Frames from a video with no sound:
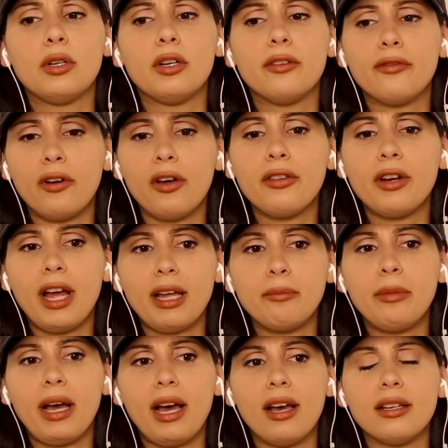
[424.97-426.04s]
Her father had
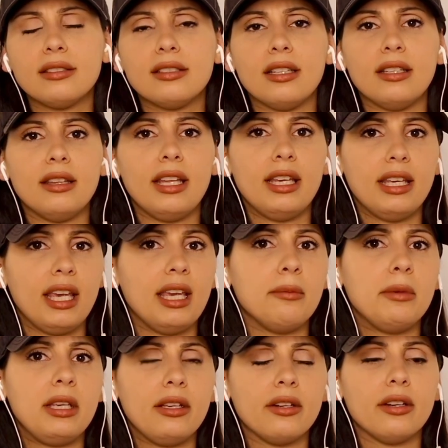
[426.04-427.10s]
passed and they came
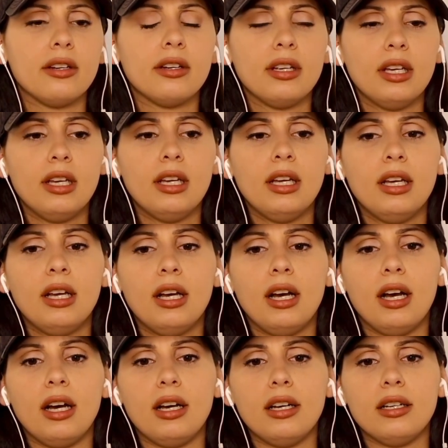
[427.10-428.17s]
here
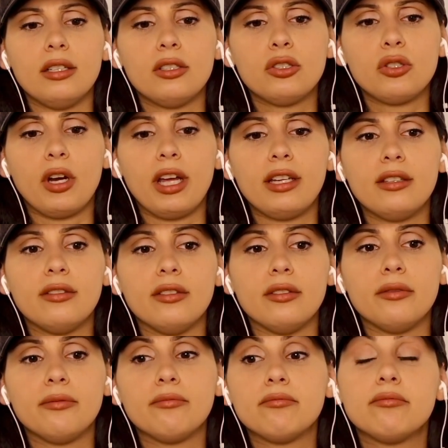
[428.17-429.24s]
trying
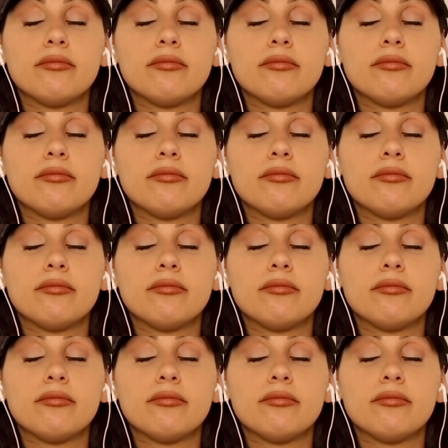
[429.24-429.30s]
to